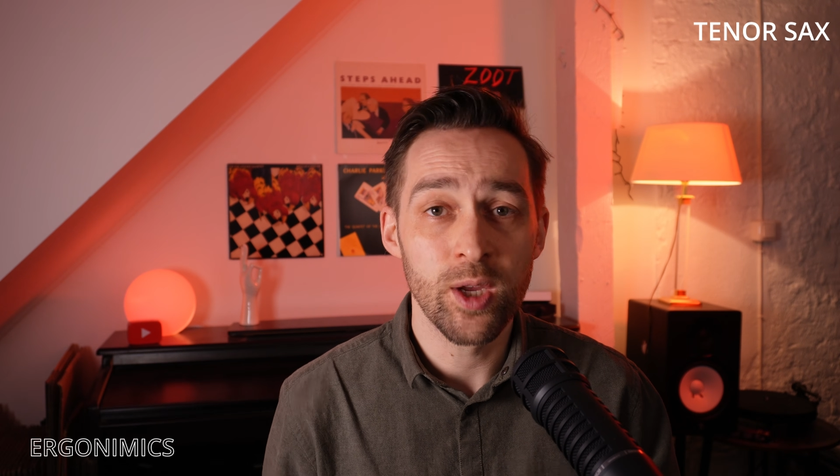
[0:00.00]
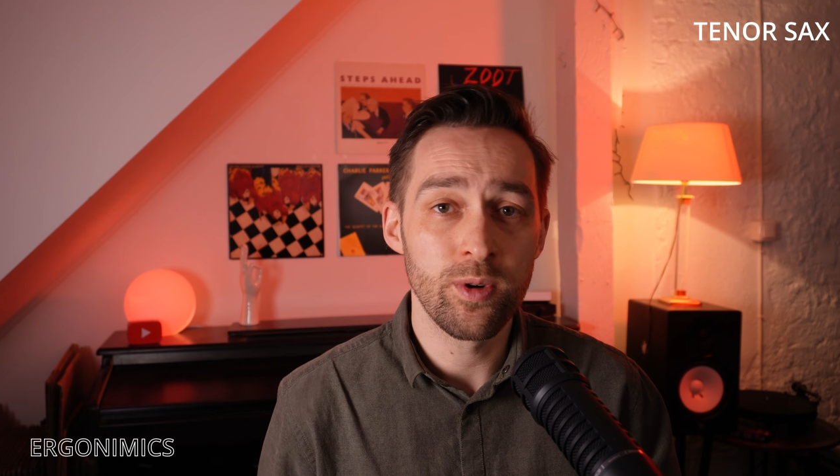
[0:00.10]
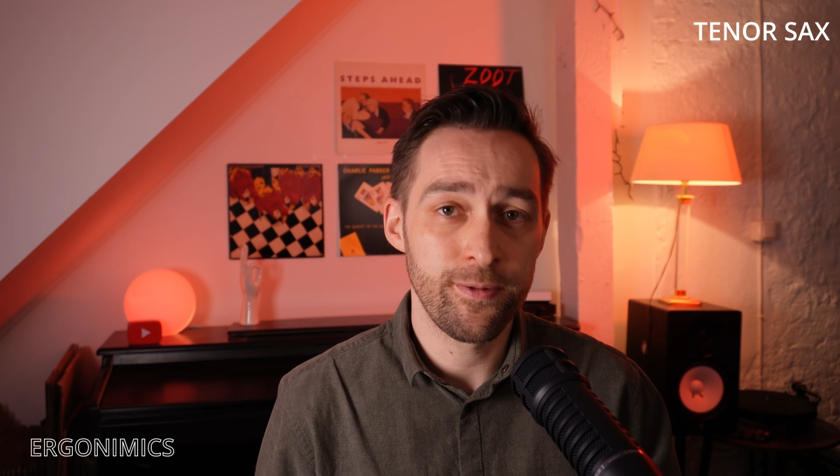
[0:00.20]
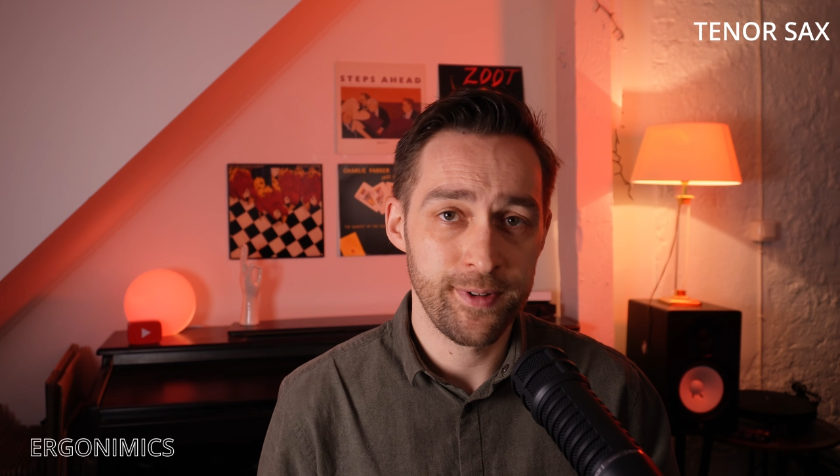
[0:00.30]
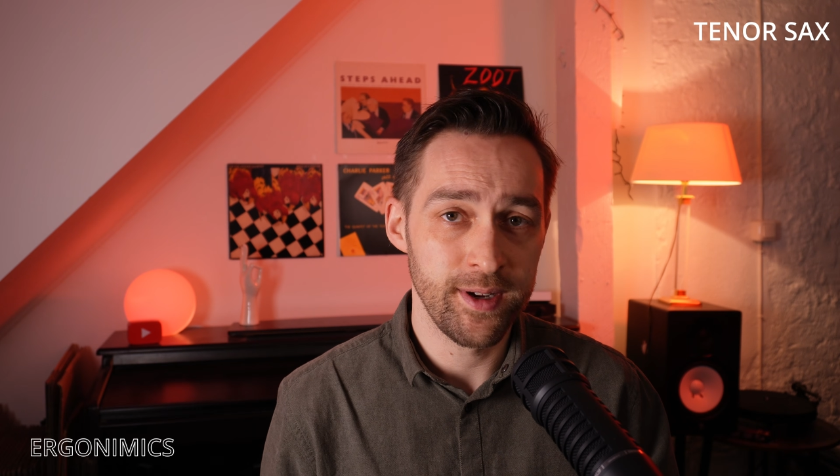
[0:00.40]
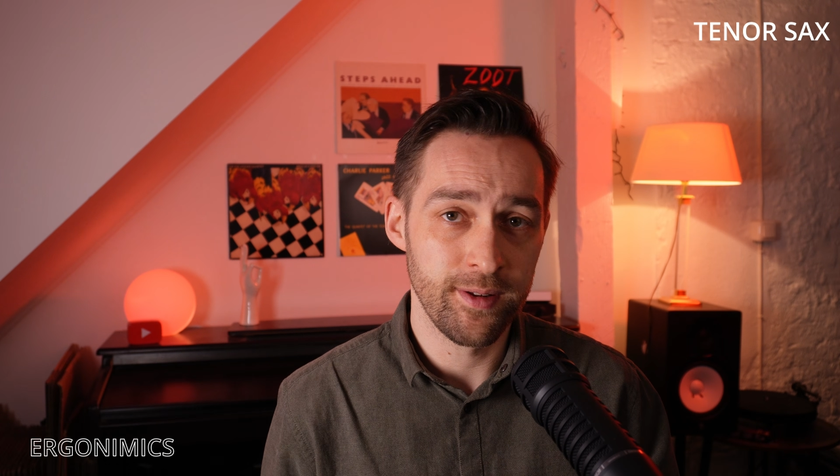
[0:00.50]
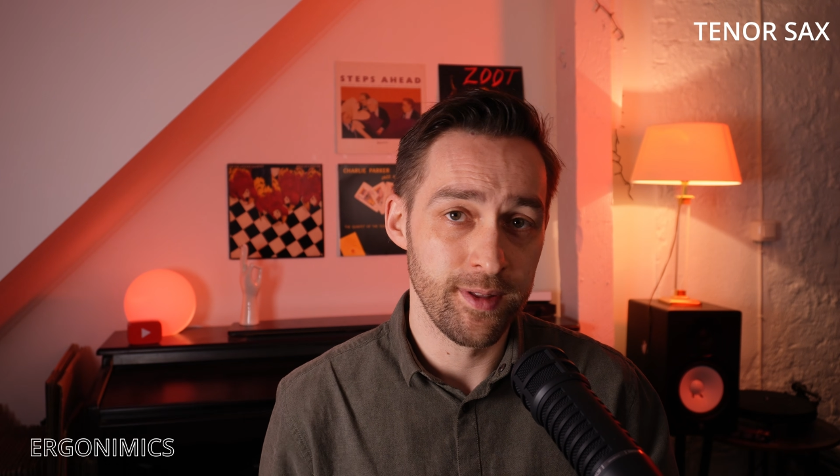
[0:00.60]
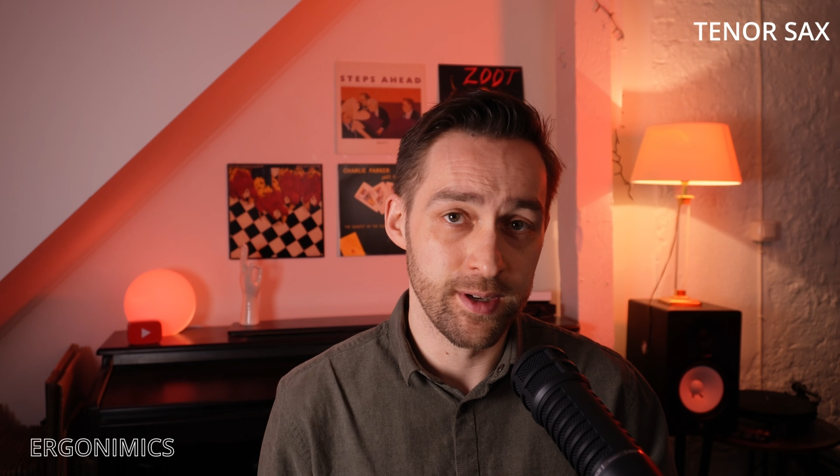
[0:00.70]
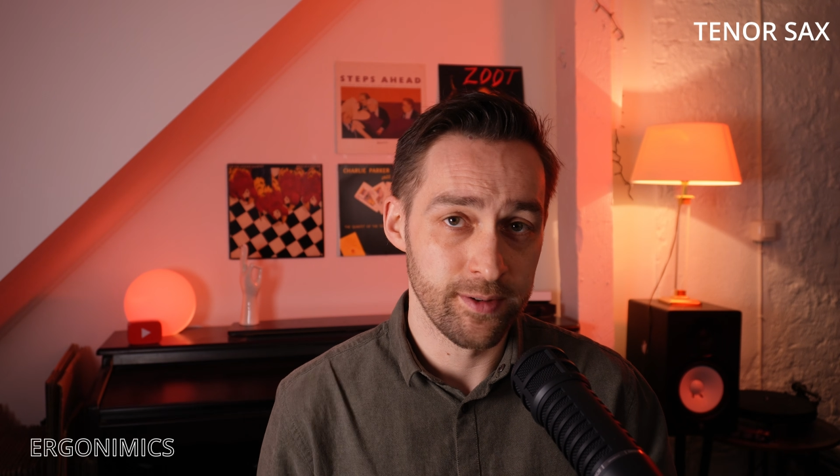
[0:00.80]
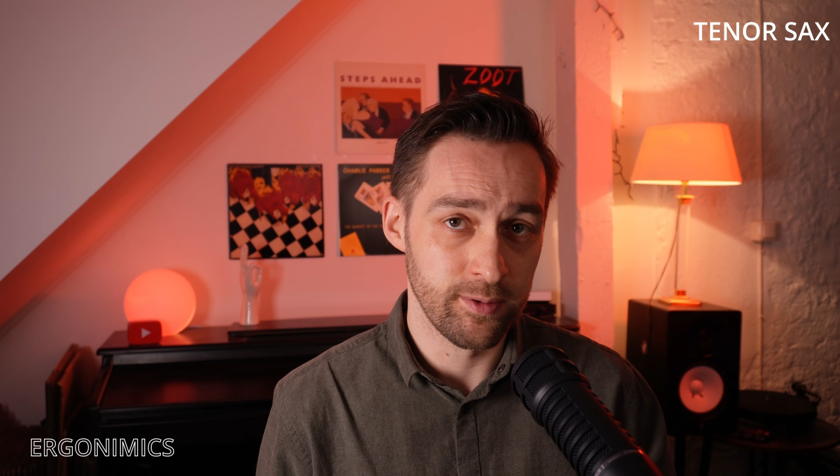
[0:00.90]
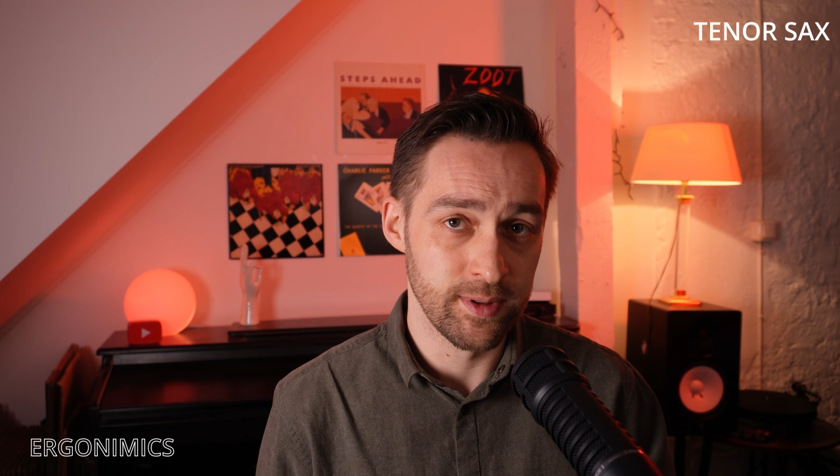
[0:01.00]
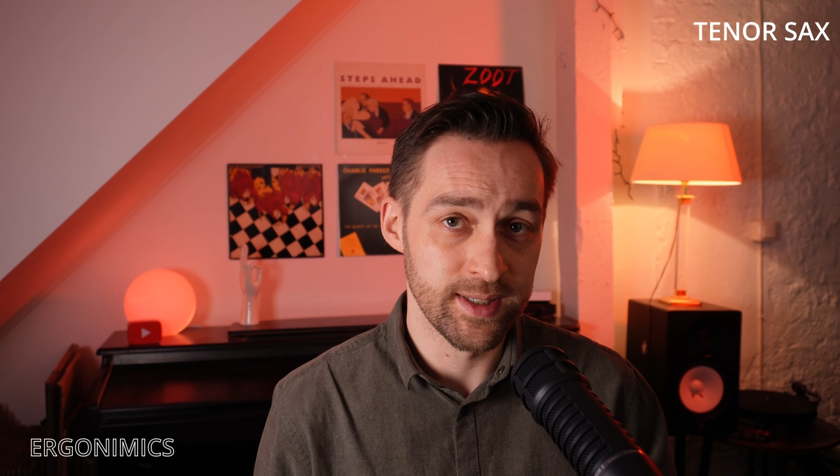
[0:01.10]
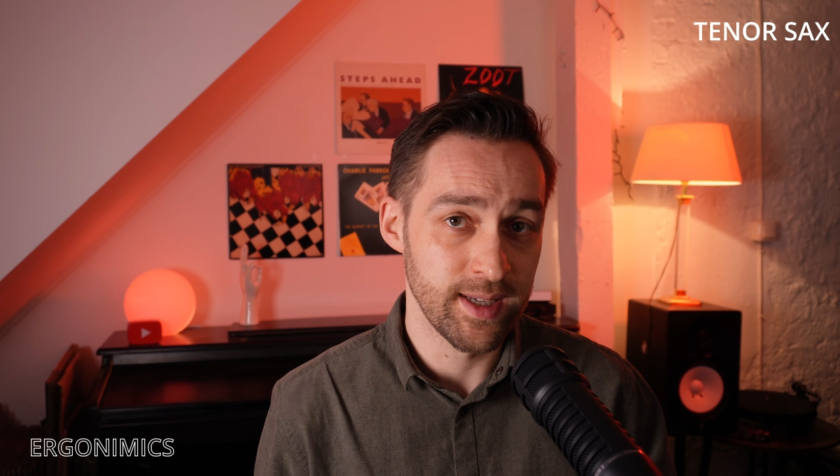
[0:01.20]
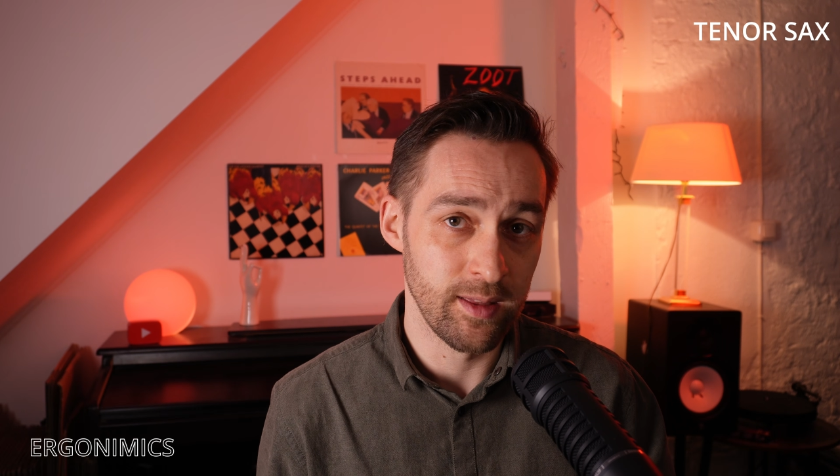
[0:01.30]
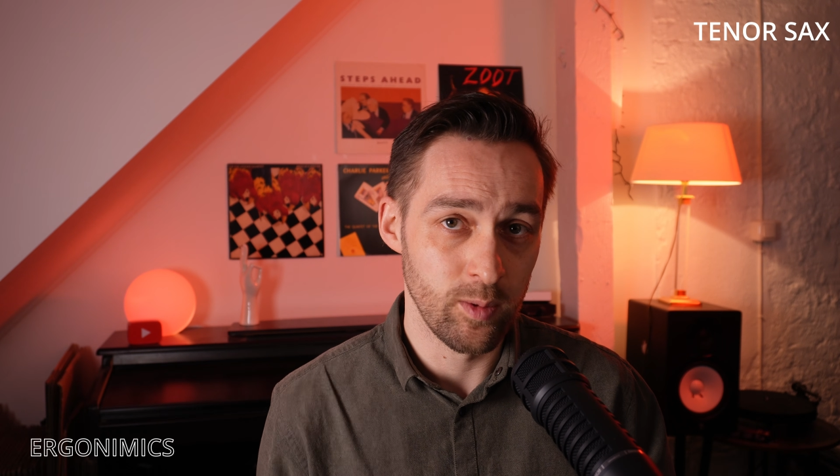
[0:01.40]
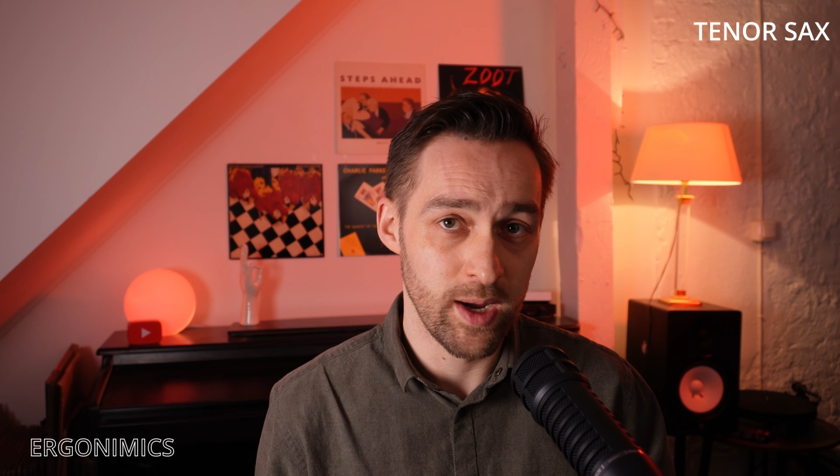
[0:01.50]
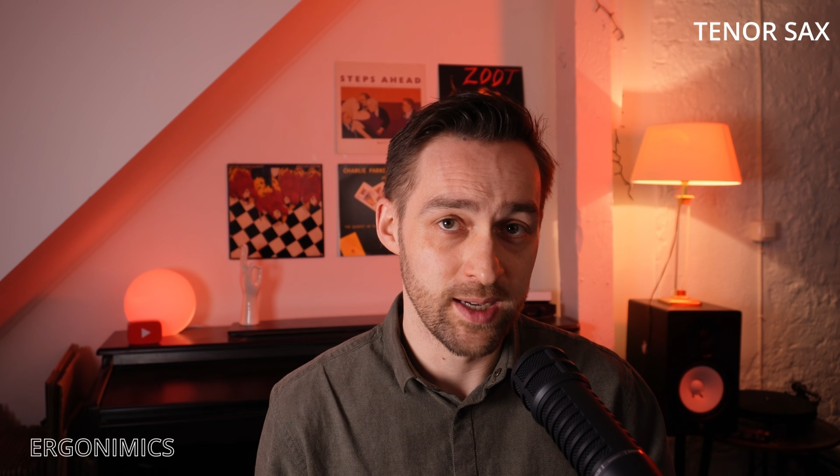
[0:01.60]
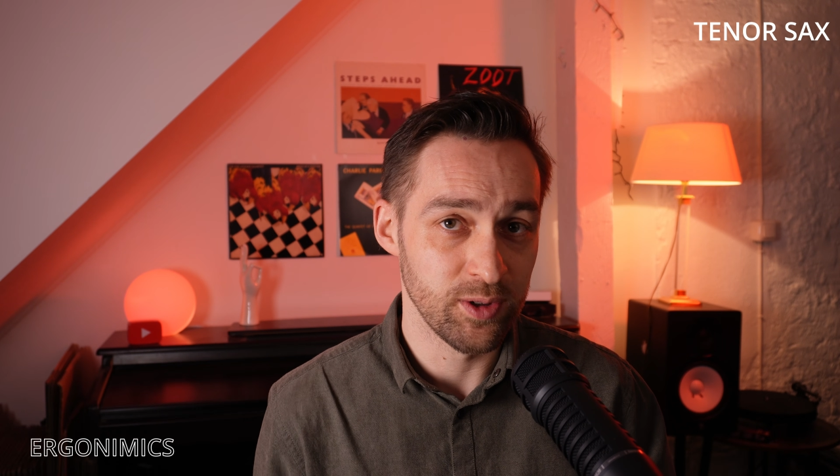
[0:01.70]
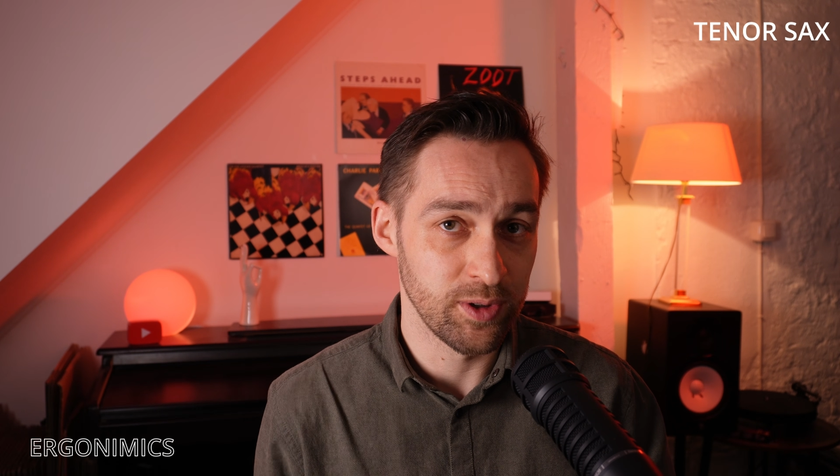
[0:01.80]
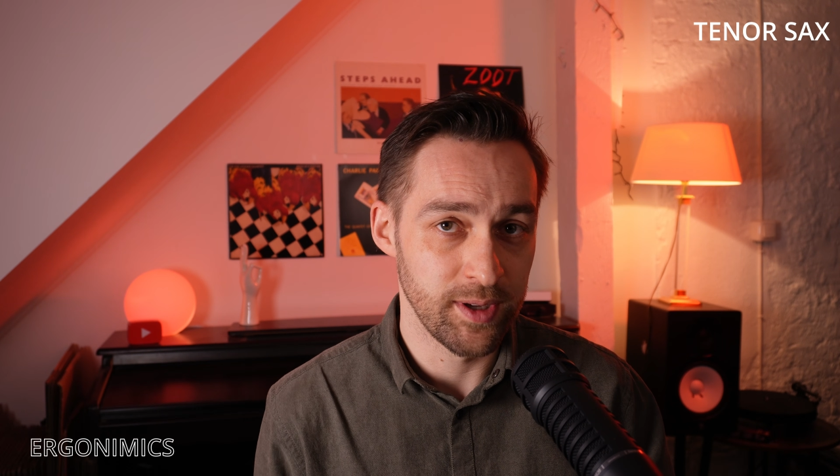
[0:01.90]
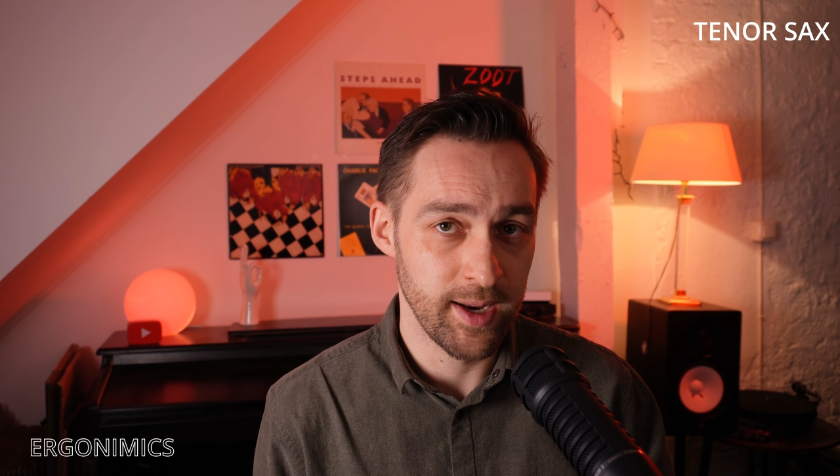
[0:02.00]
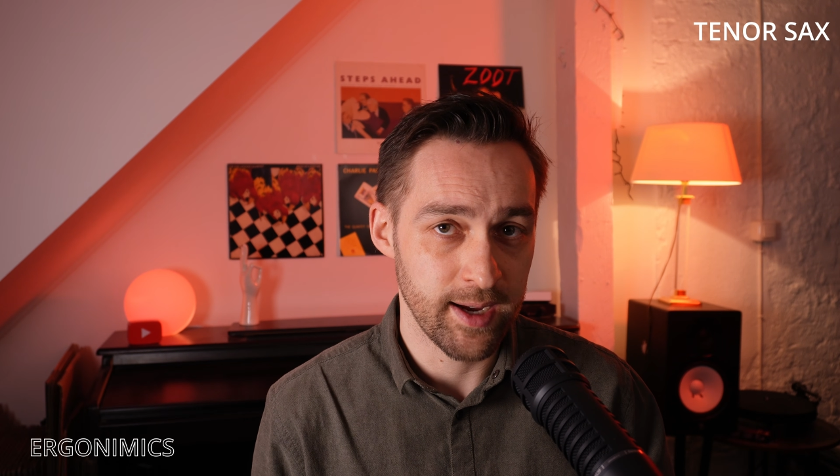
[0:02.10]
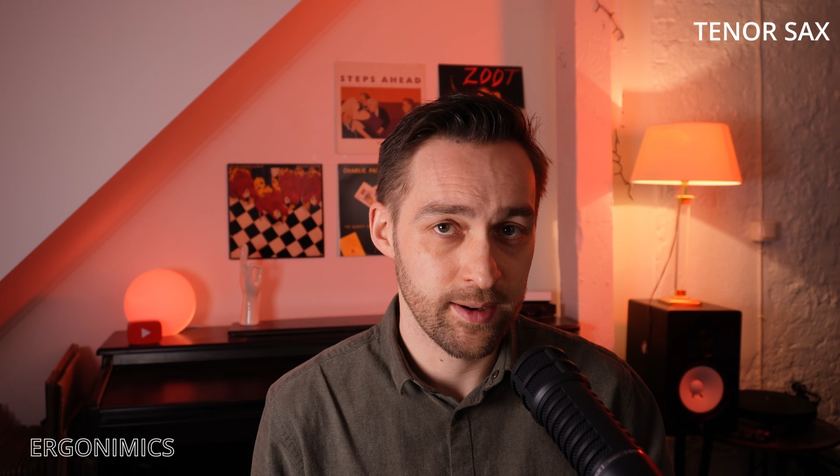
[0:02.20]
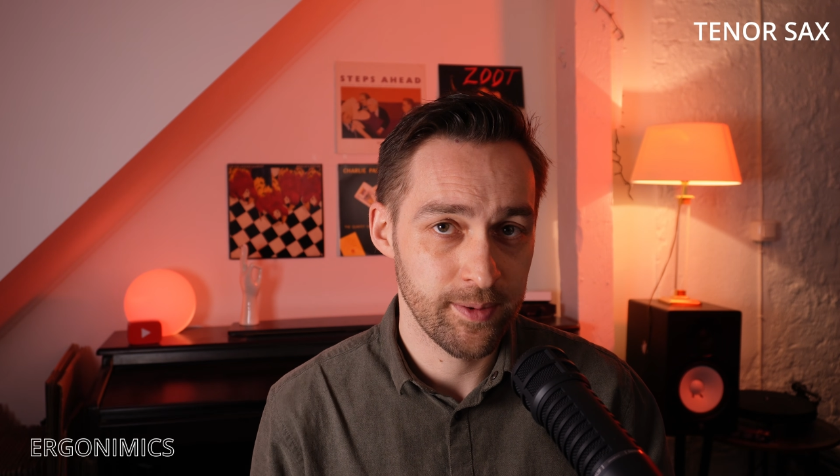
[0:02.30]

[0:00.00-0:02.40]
you will feel the difference in the weight on your neck.